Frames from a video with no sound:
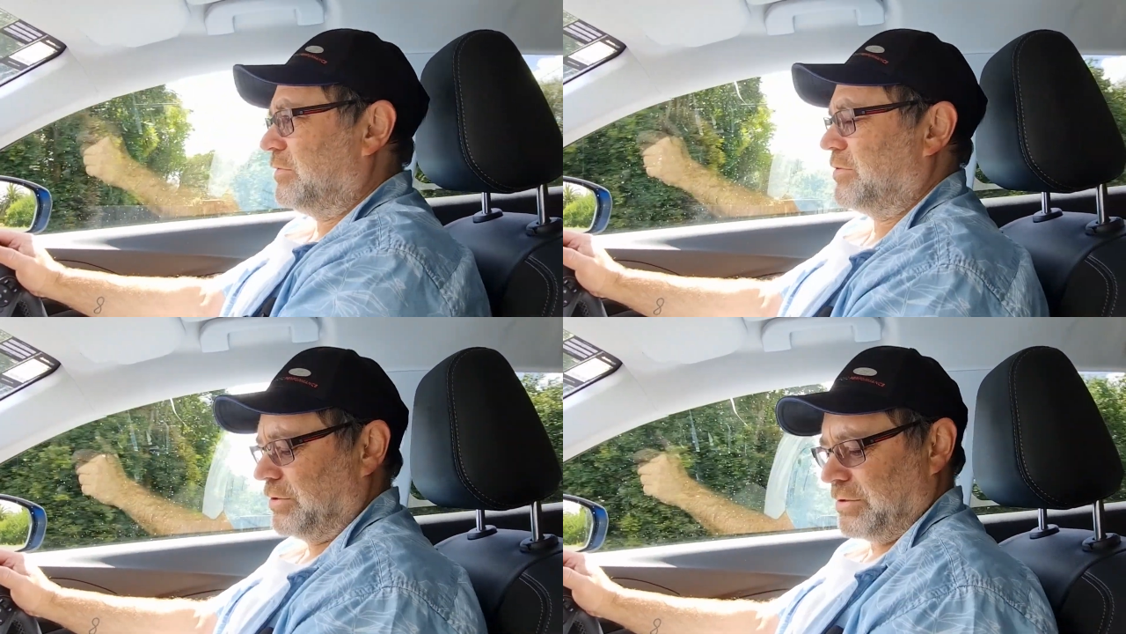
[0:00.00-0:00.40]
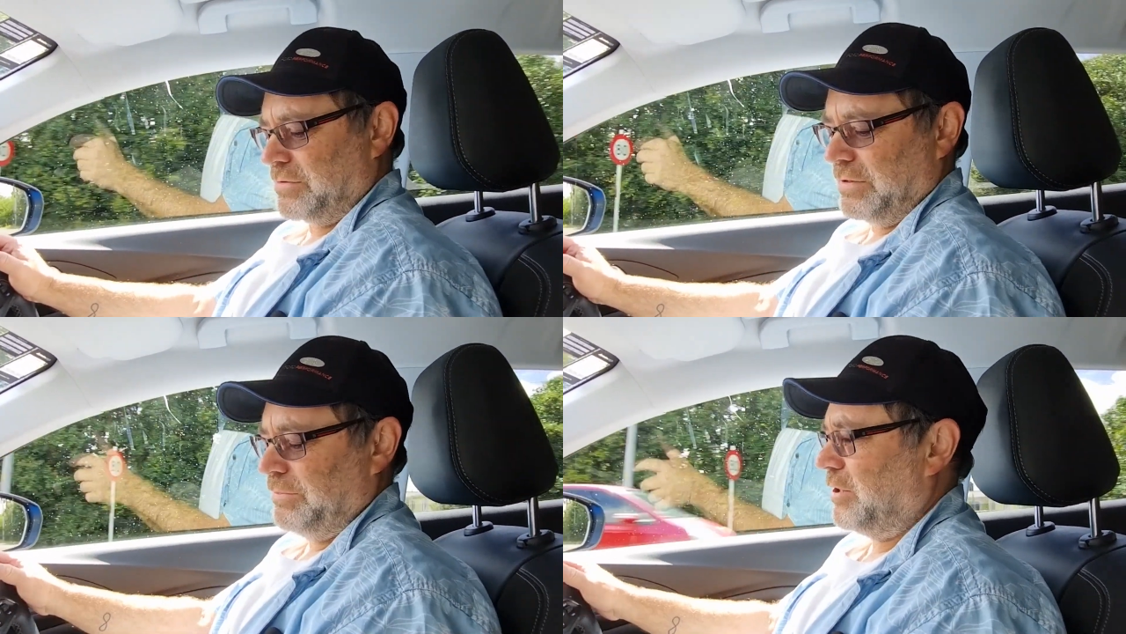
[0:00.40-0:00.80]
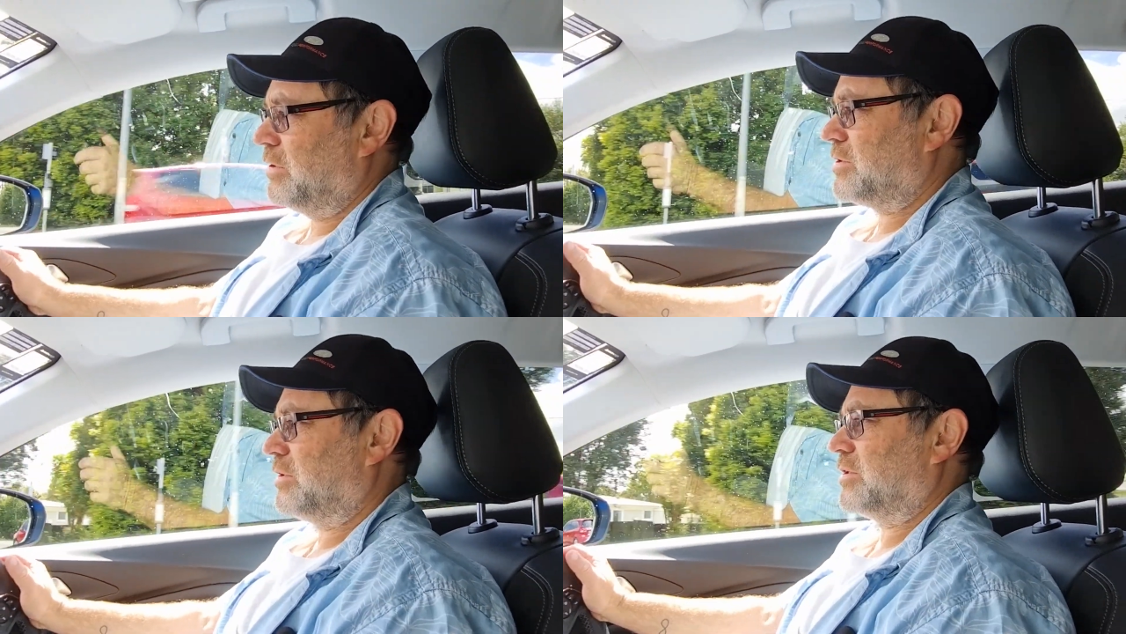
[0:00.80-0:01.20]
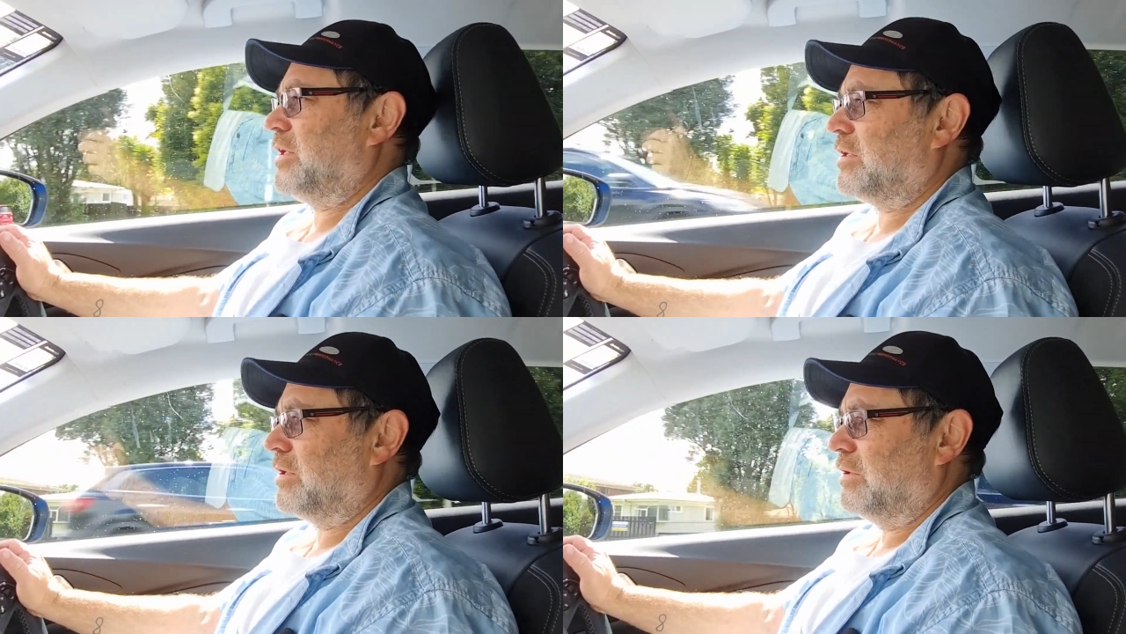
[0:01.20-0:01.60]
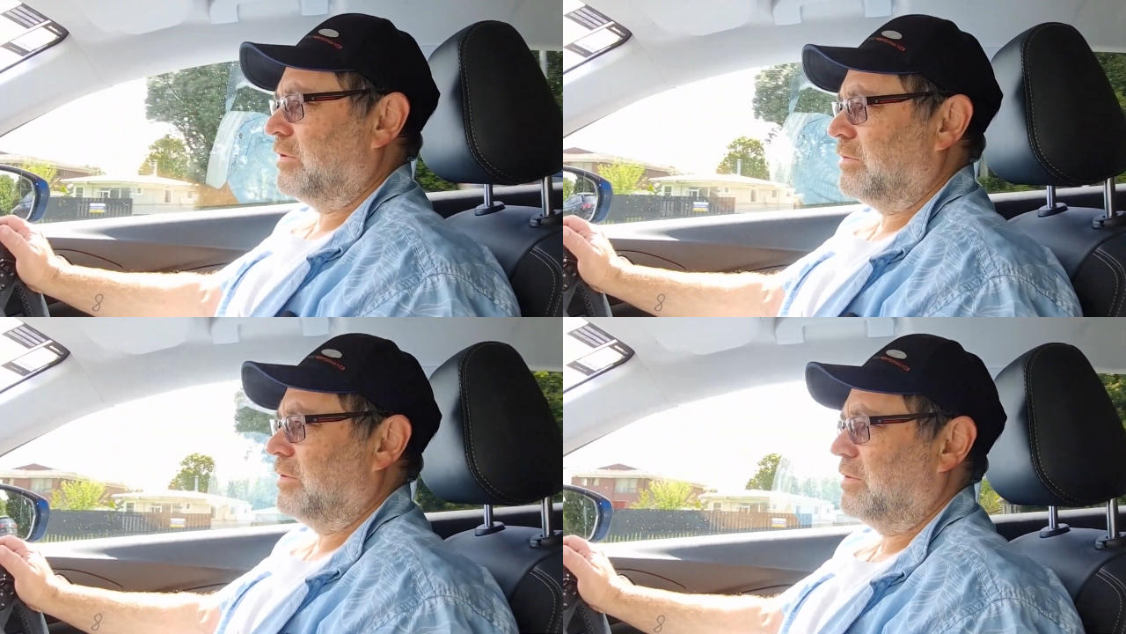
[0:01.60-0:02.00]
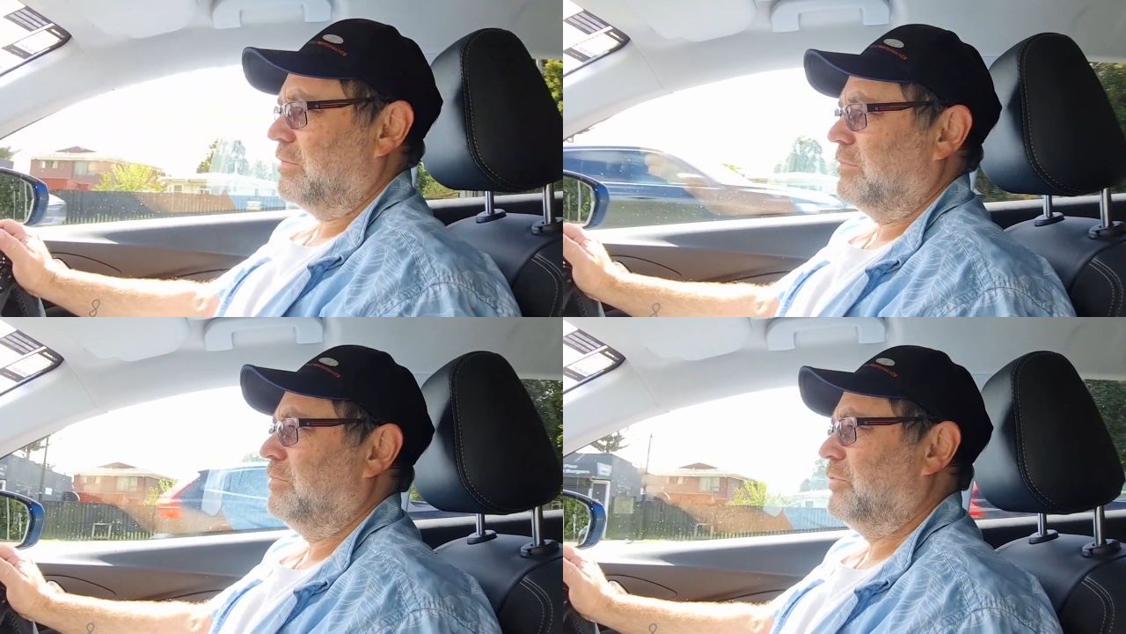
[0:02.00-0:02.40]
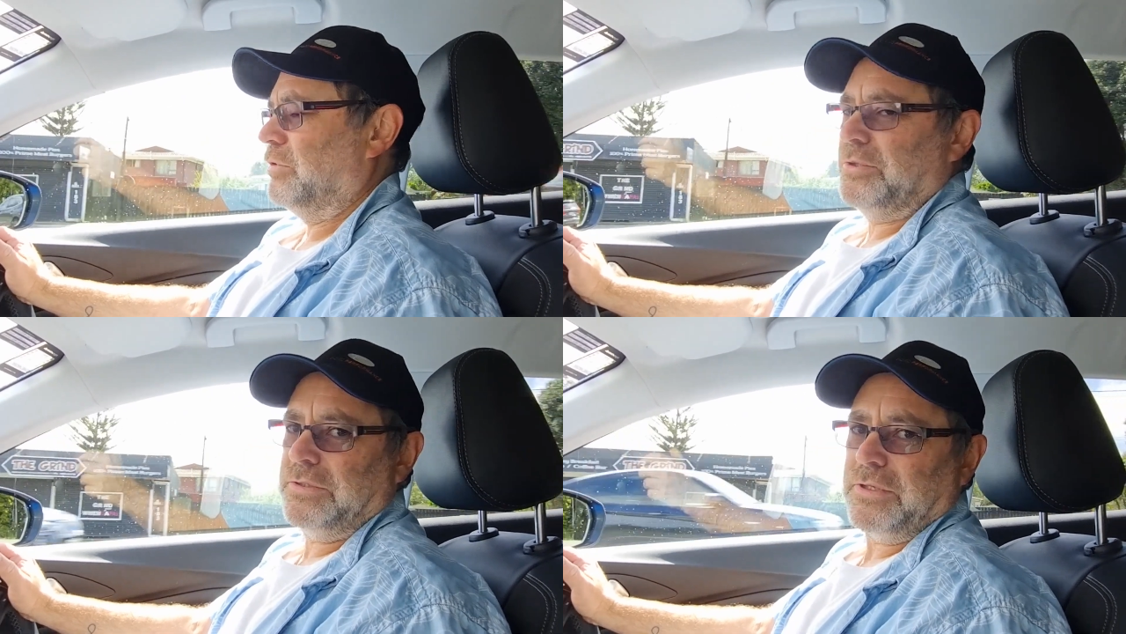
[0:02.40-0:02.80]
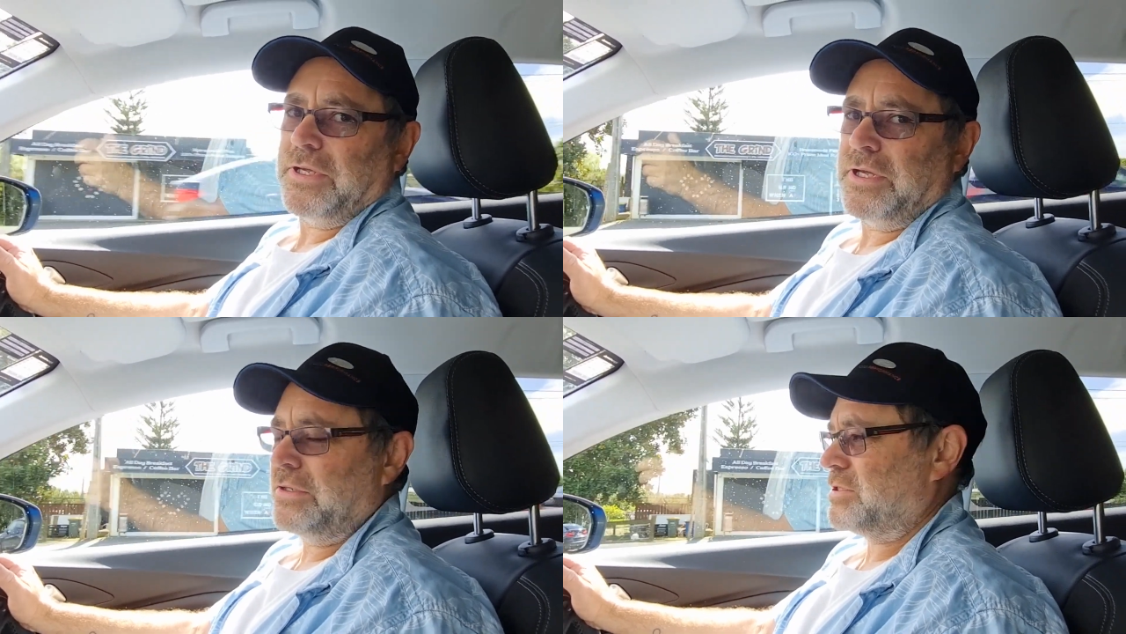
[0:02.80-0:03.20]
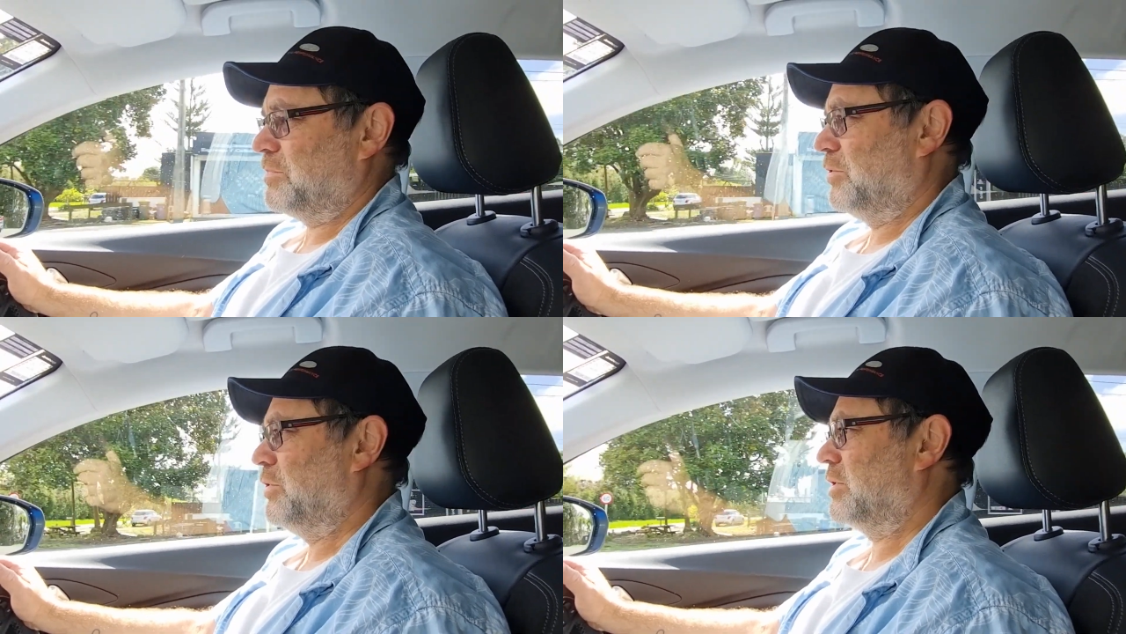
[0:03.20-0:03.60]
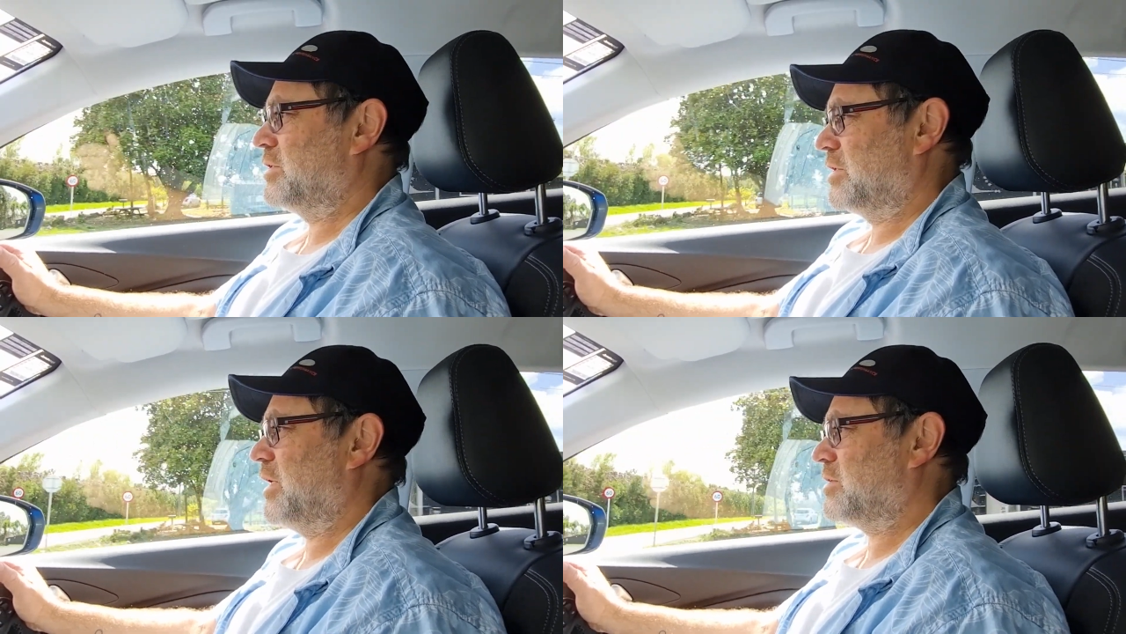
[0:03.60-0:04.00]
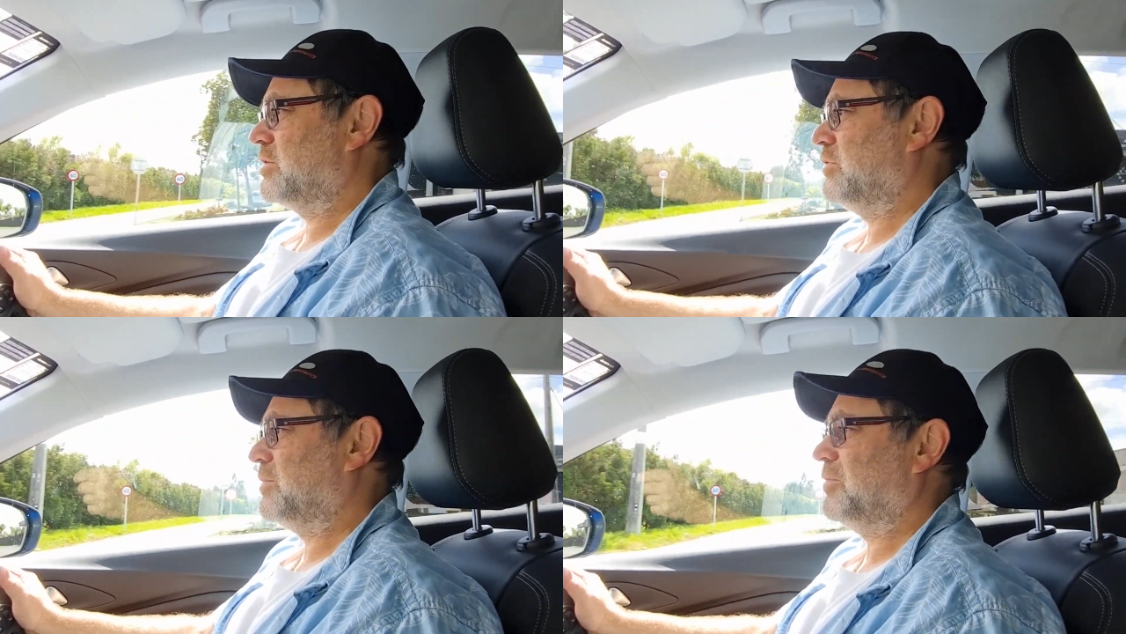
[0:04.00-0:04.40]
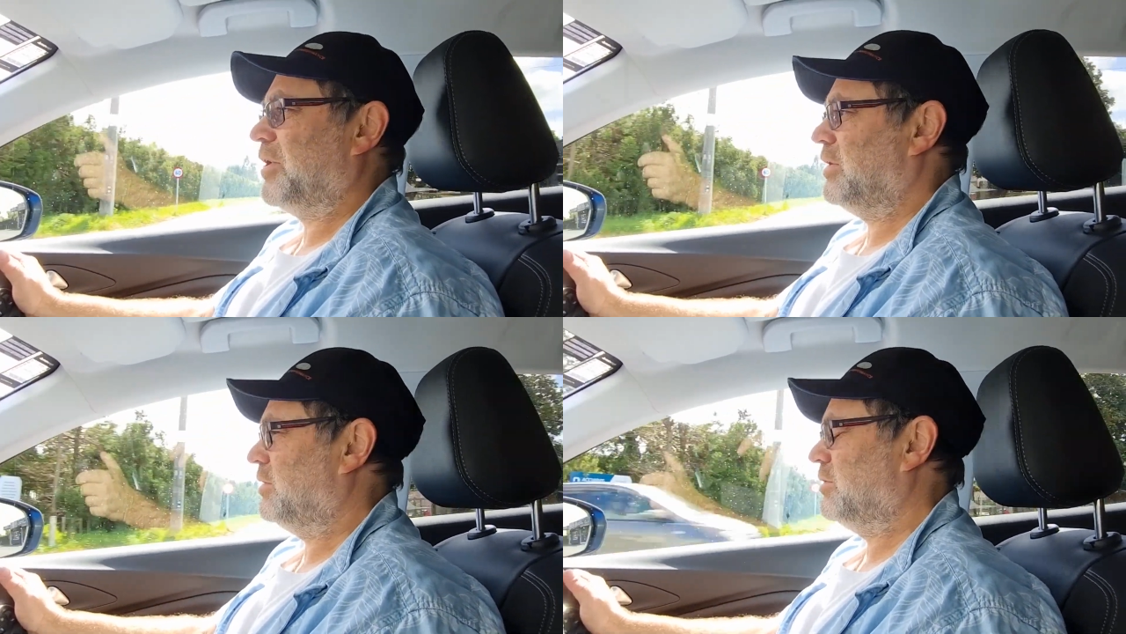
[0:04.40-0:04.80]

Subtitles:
You've got the 3 modes. You've got the eco, normal, and sport. It starts in normal mode.